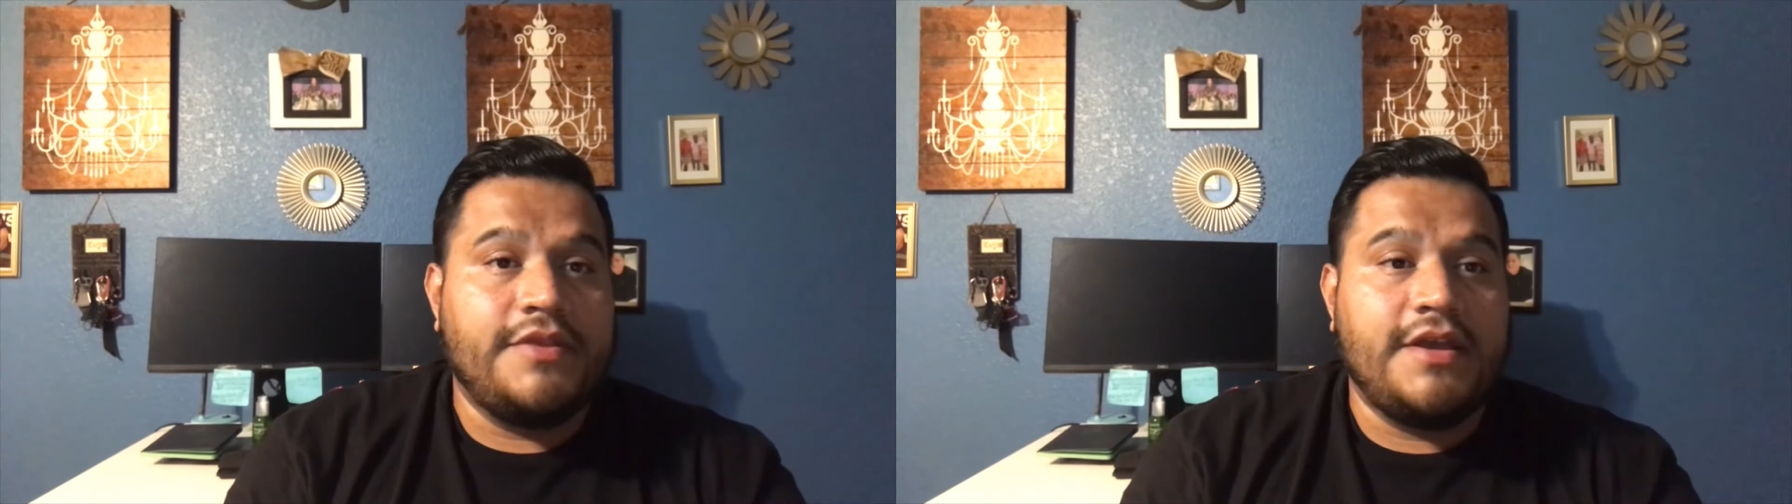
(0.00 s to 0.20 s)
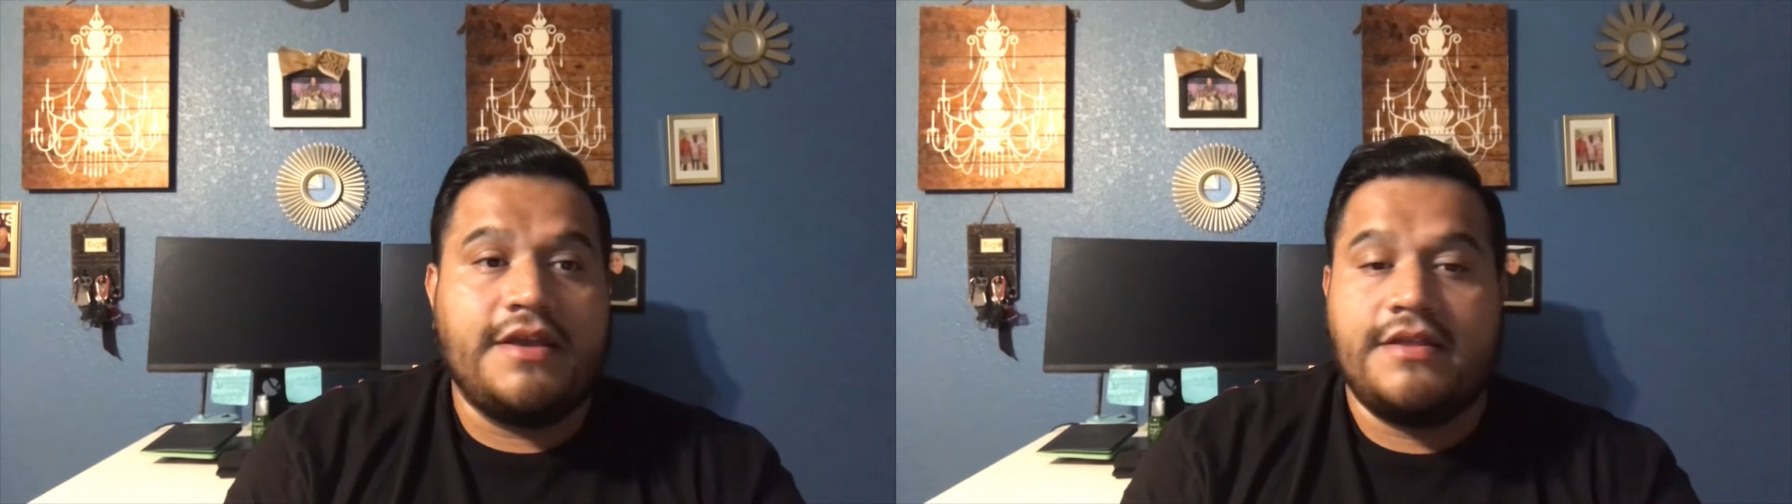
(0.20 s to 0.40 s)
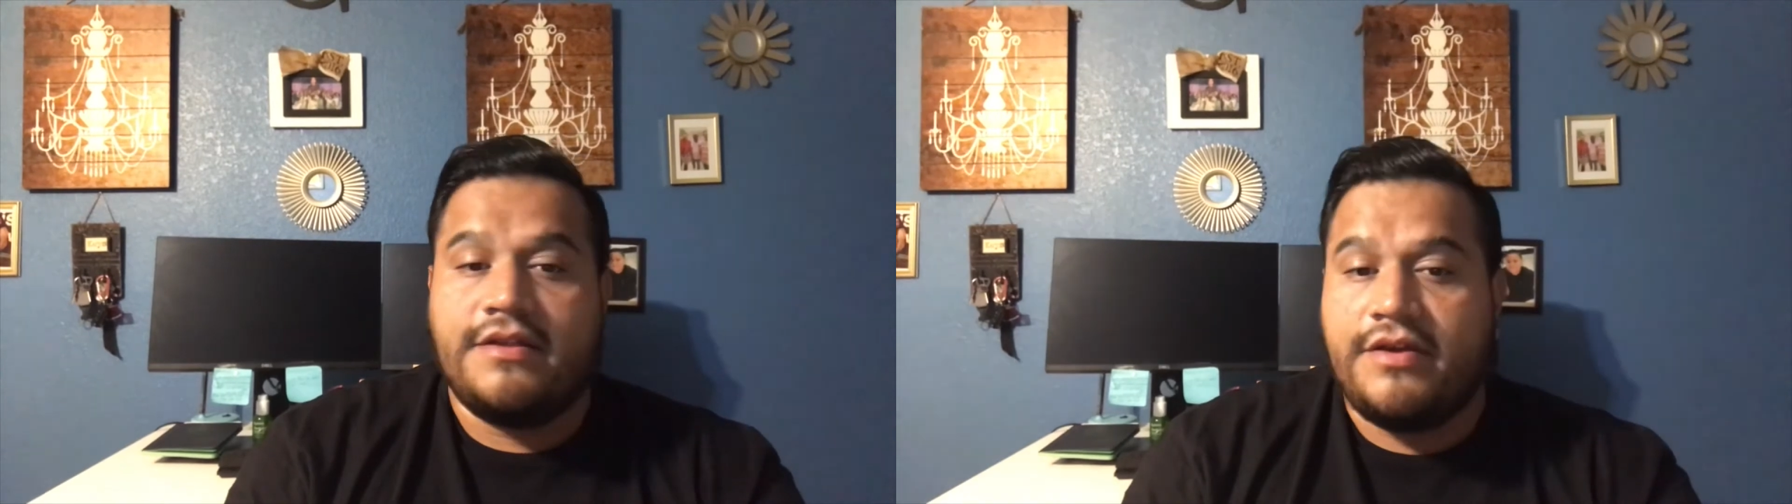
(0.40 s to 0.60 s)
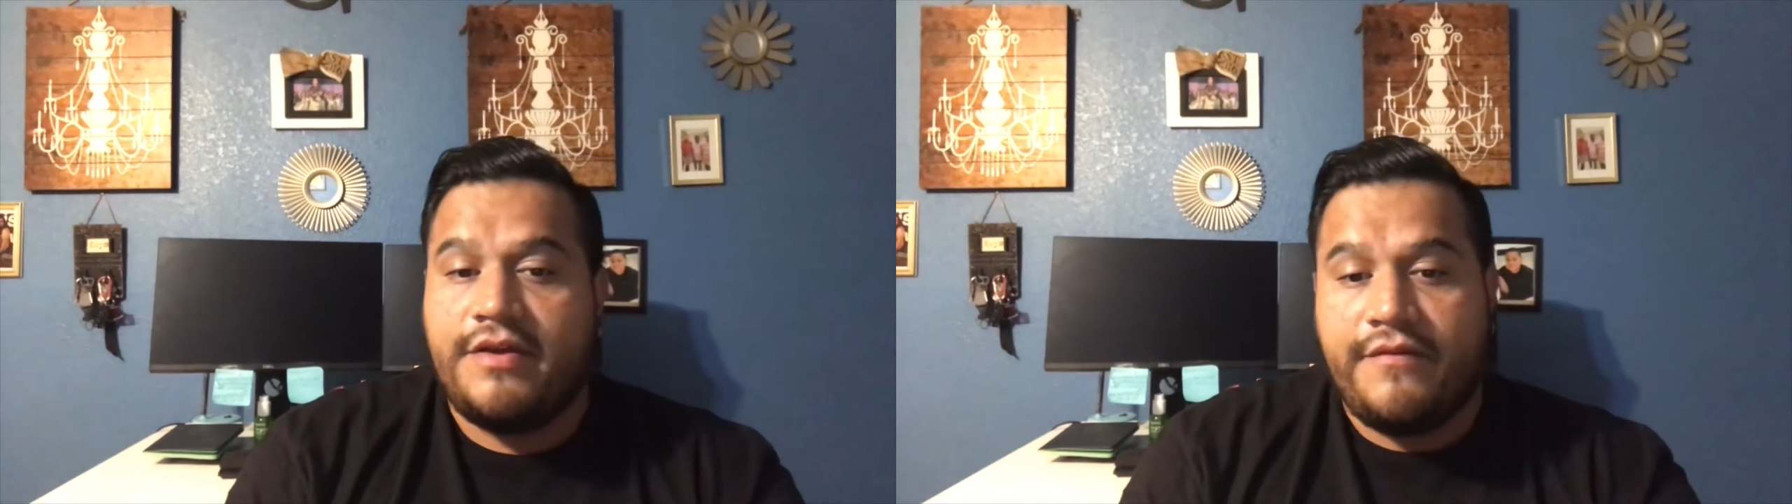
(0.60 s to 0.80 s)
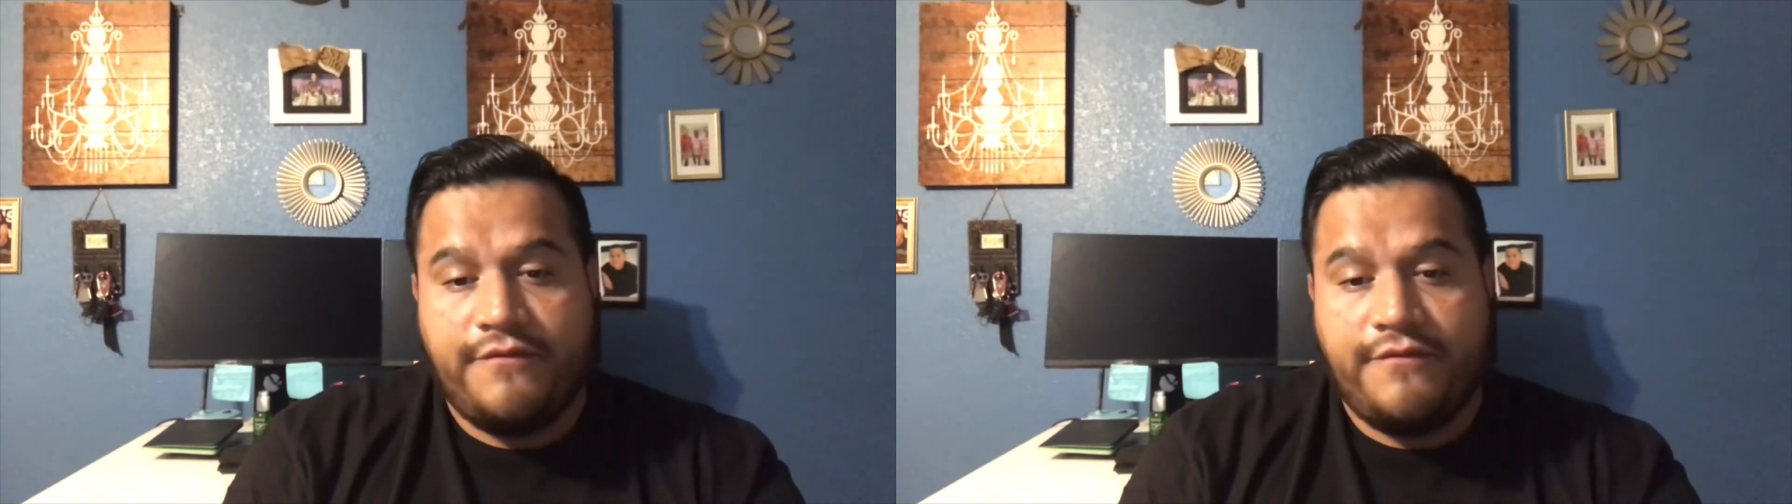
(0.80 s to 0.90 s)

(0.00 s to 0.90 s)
thinking that they're giving